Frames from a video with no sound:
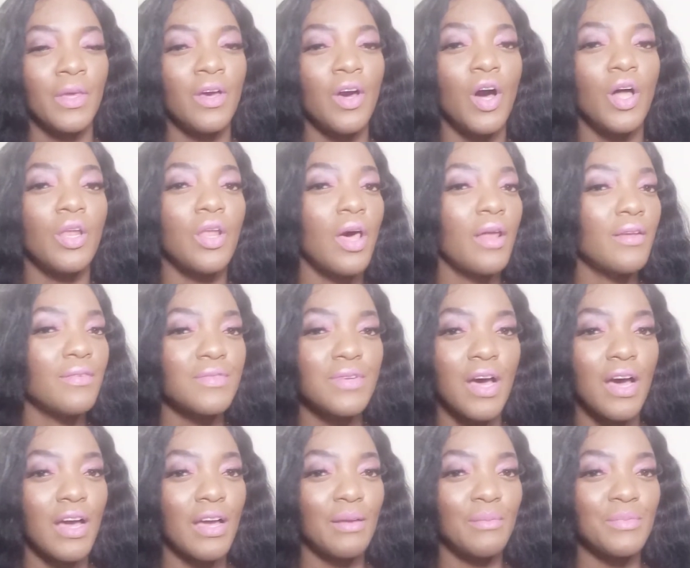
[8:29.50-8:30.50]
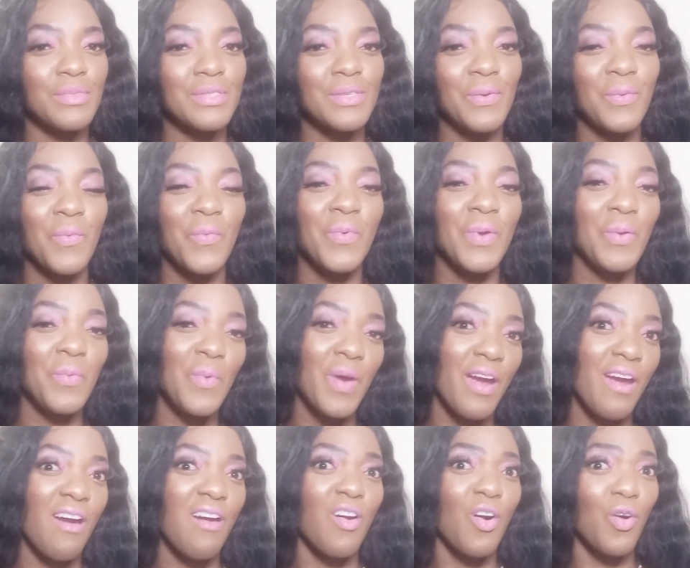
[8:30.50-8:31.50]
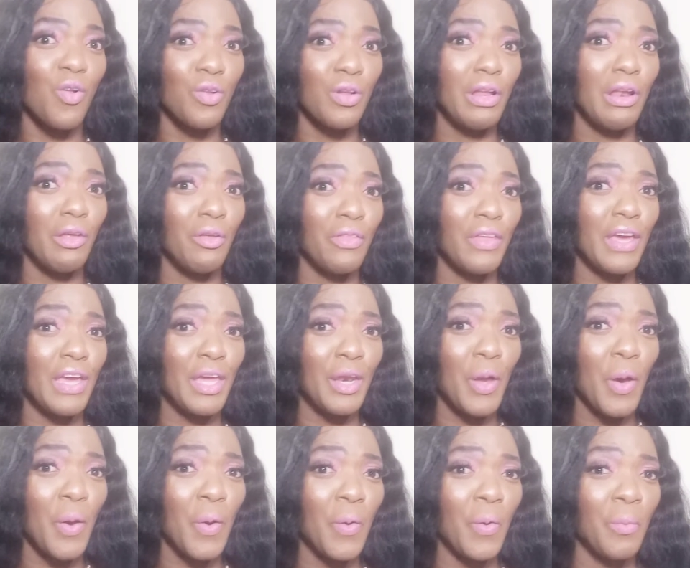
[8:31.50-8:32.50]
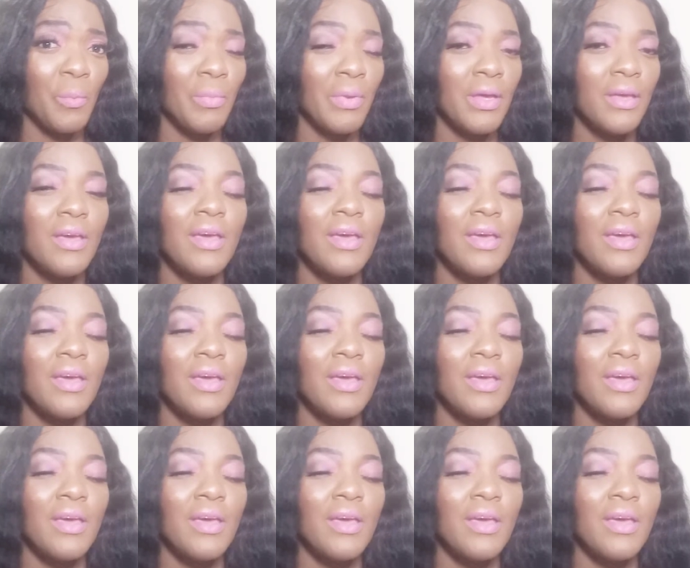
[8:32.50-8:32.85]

A lot of times we wear old clothing at home